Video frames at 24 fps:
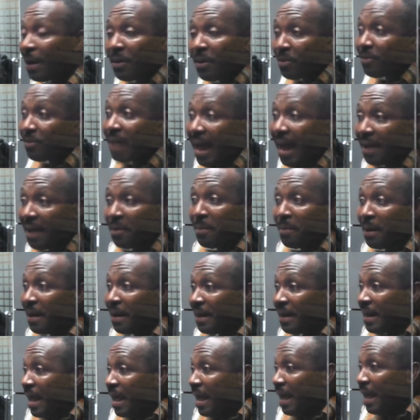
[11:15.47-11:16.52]
no crown over
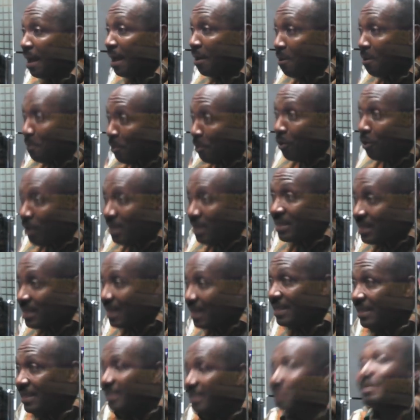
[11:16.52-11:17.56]
here, polling
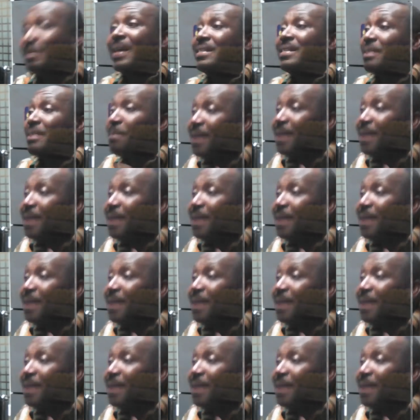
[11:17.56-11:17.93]
stations, best and